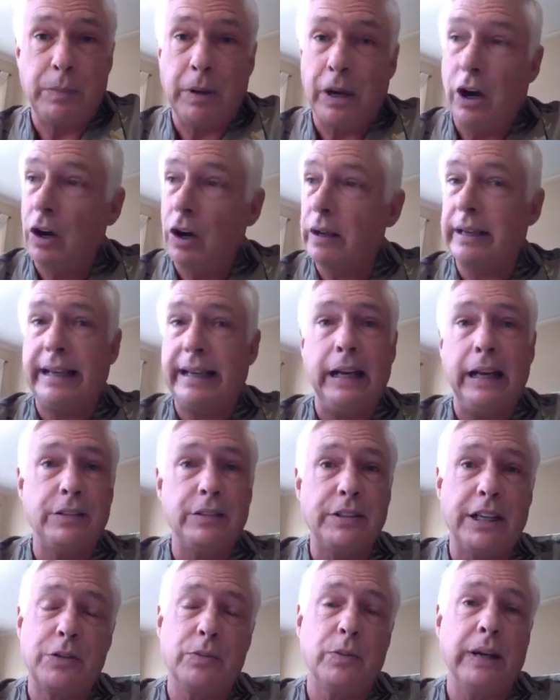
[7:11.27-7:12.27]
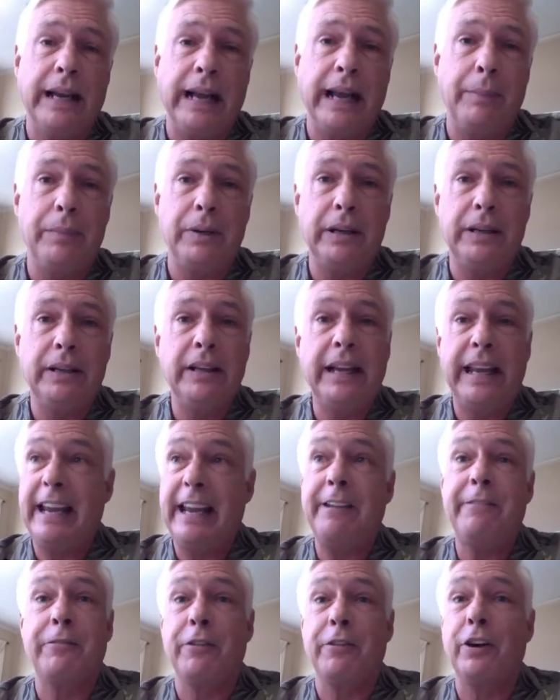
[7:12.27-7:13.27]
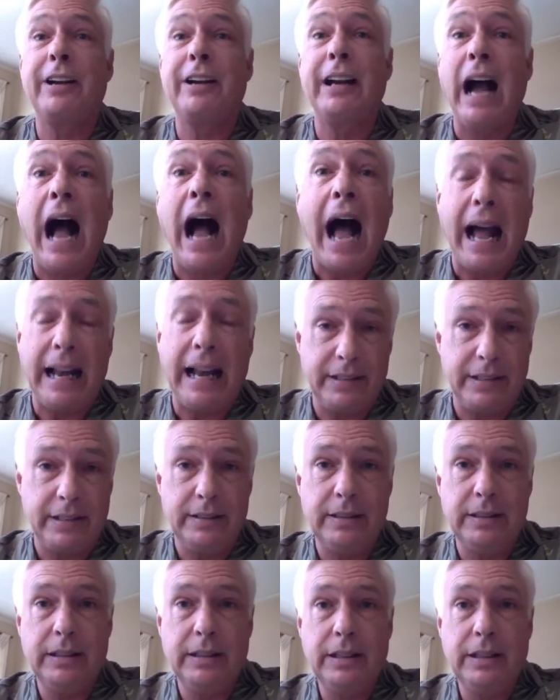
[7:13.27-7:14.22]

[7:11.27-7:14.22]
By all accounts, that's what happened. He forgot.